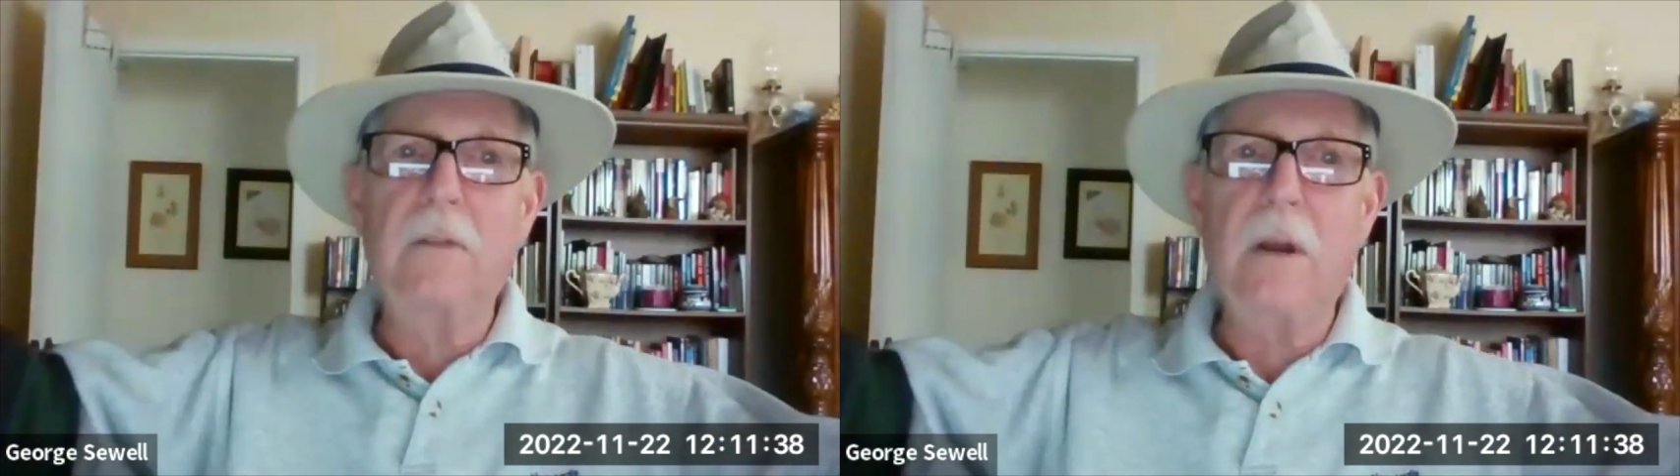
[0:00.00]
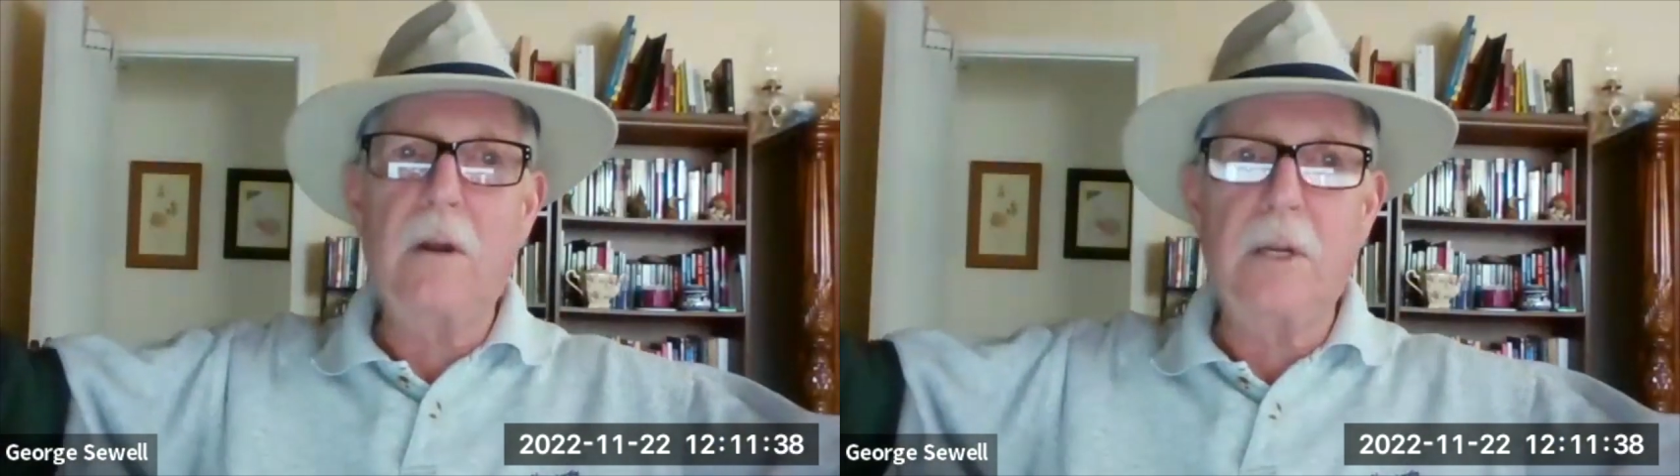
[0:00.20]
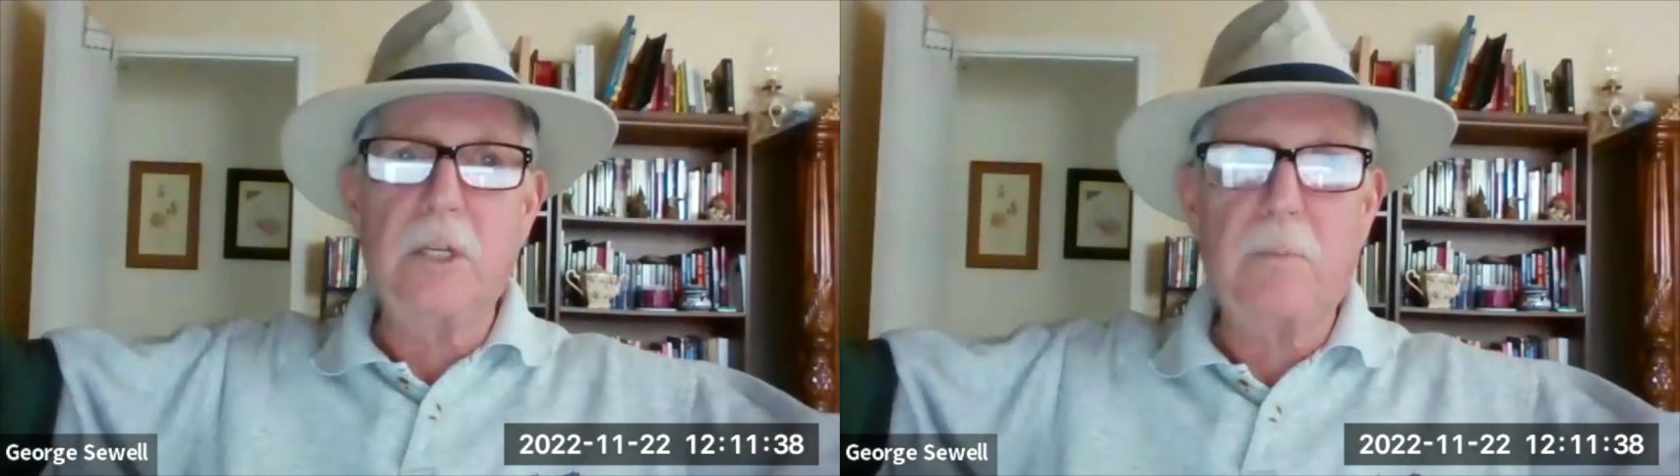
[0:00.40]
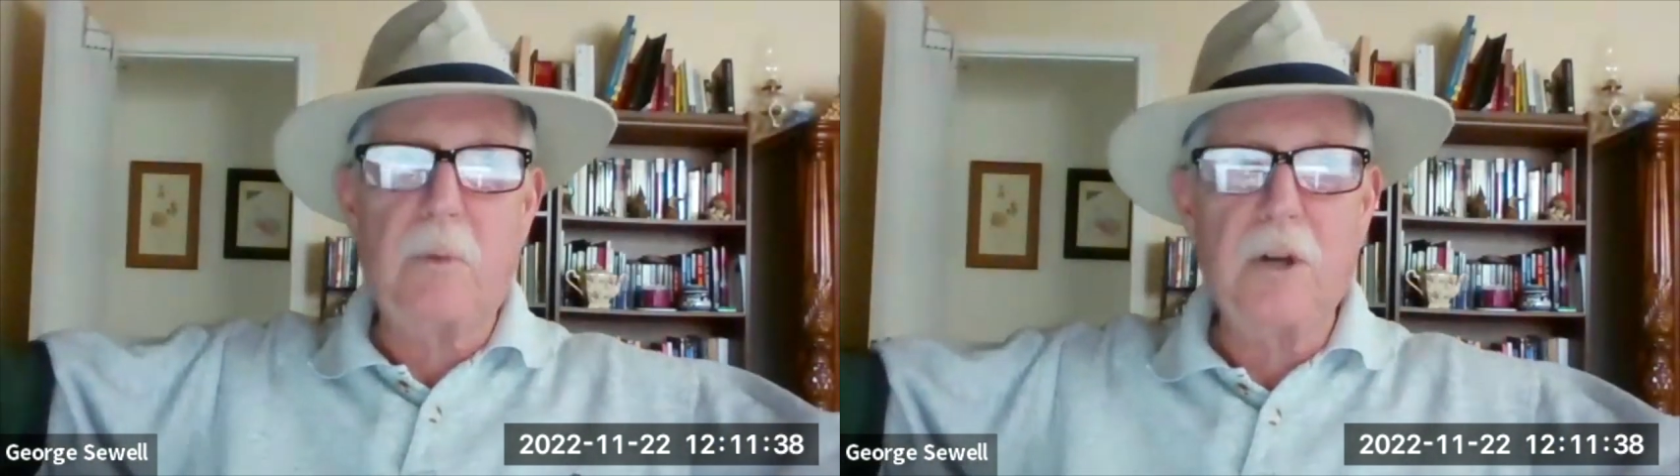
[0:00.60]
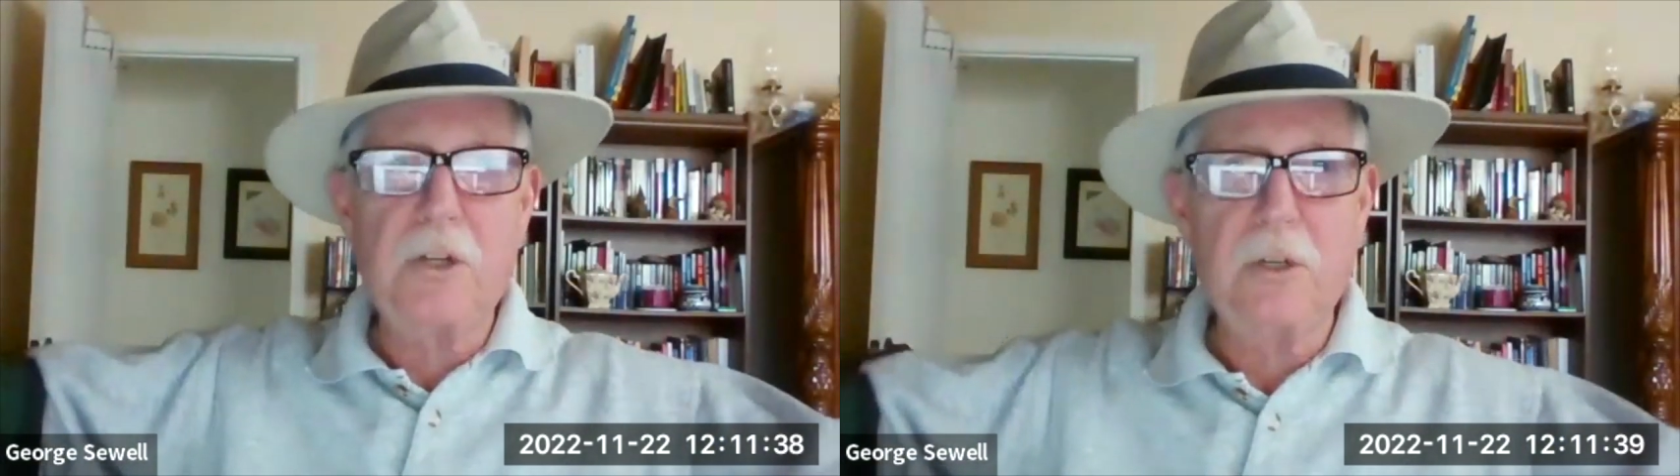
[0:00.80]
their
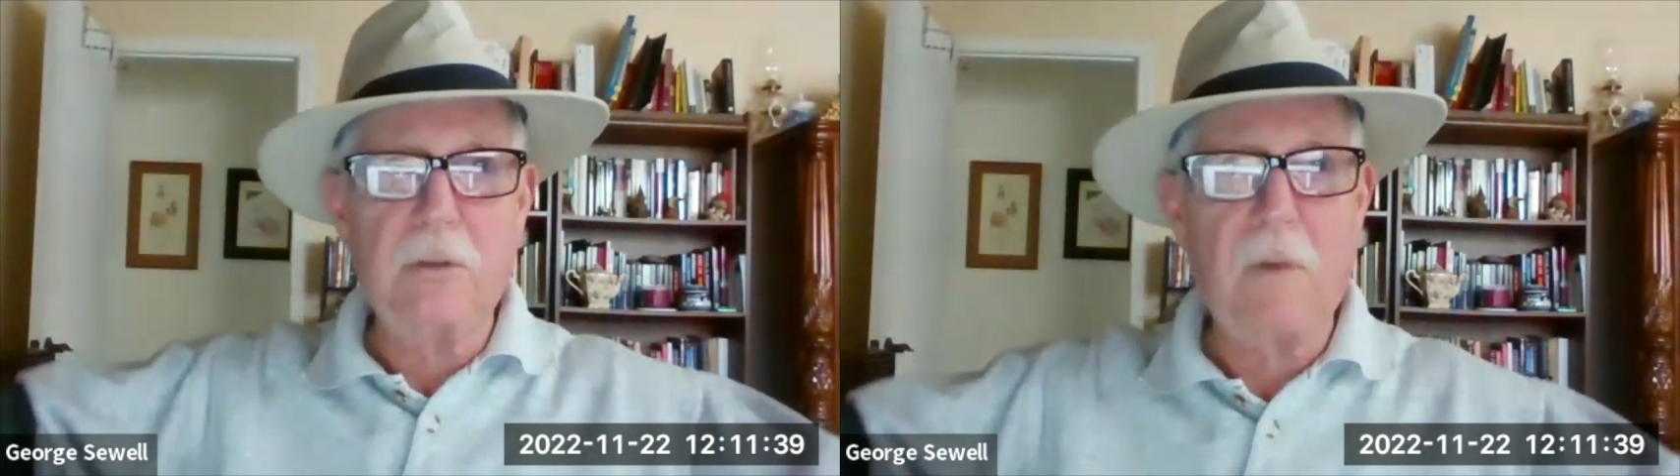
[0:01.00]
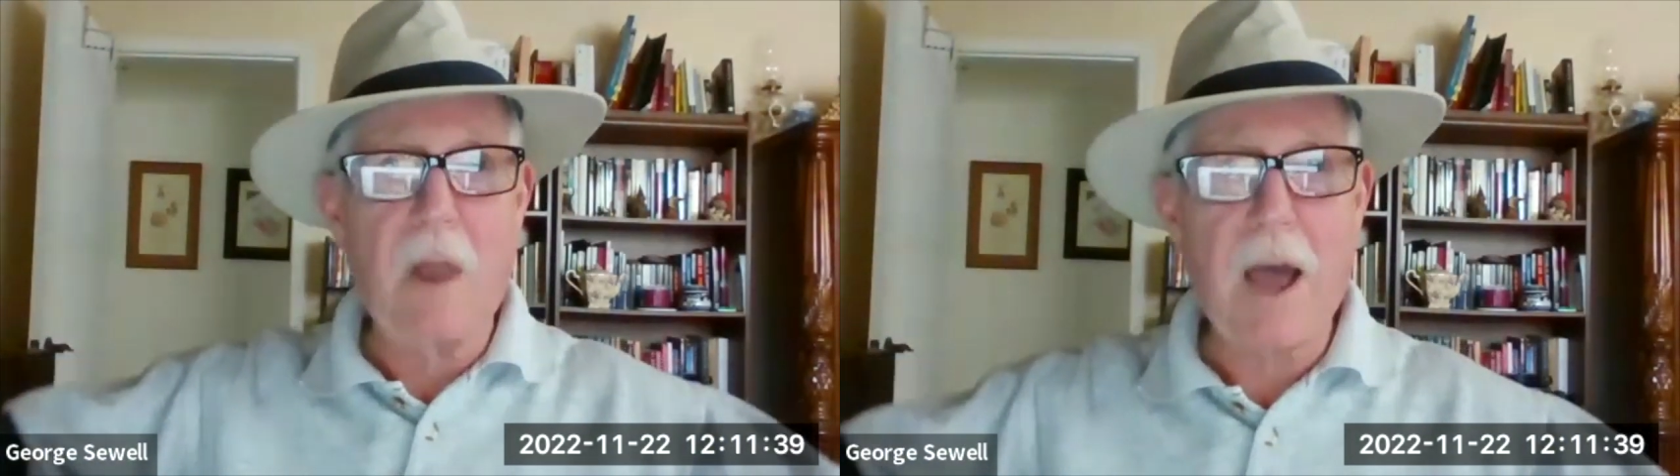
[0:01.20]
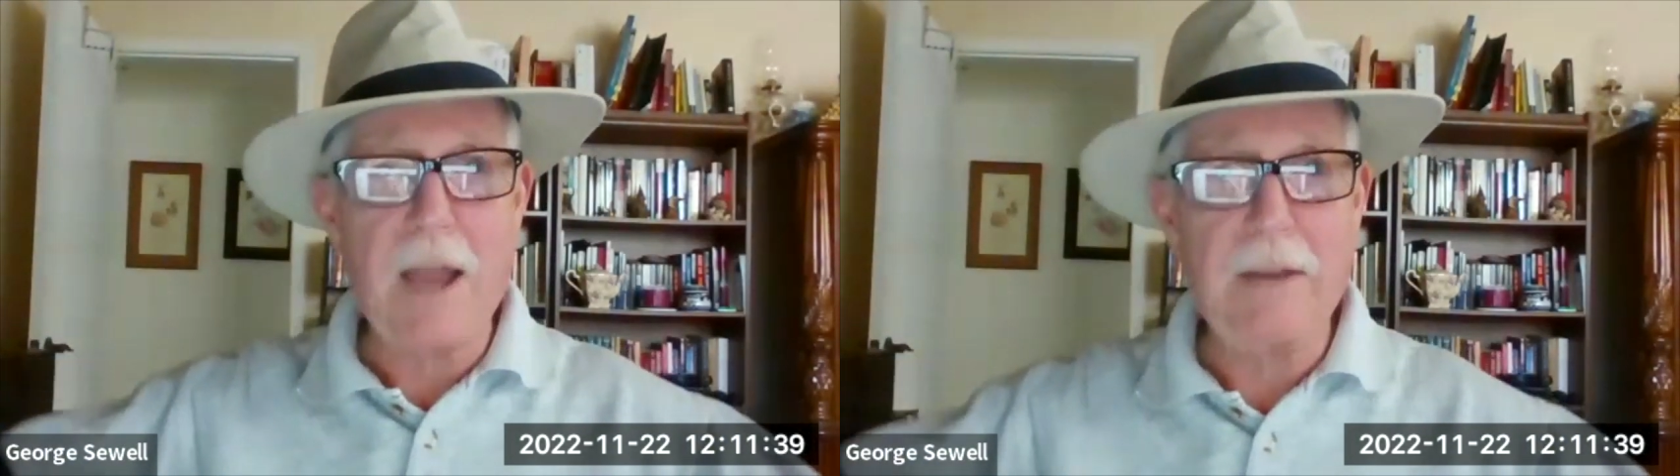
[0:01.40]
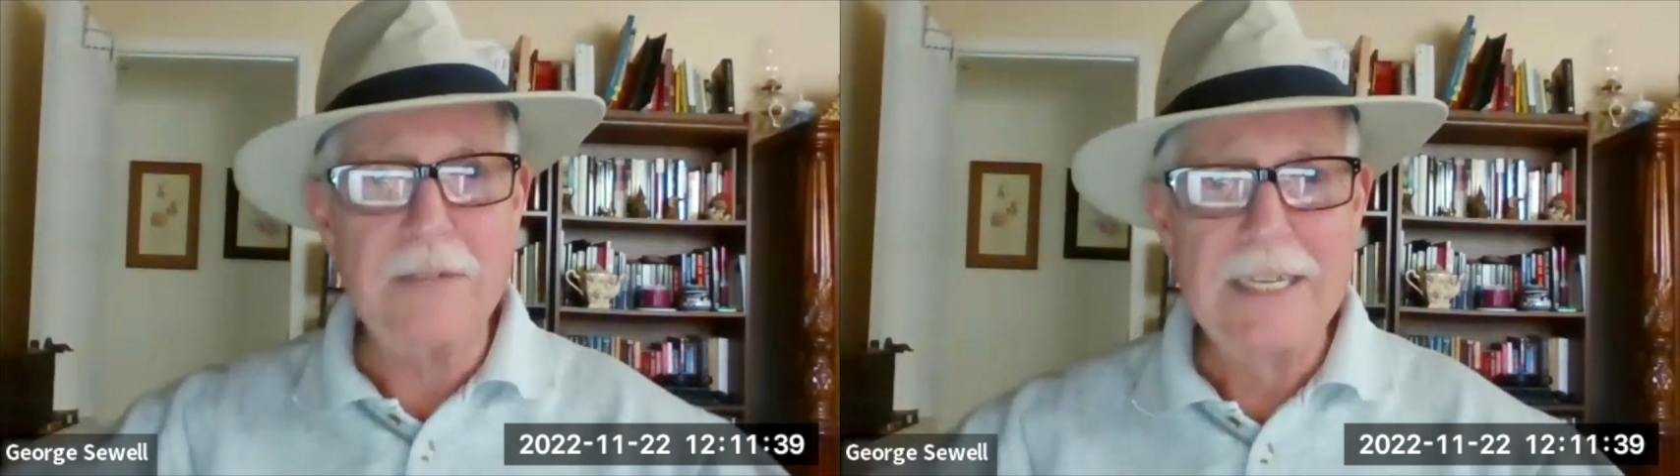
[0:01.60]
expression of life.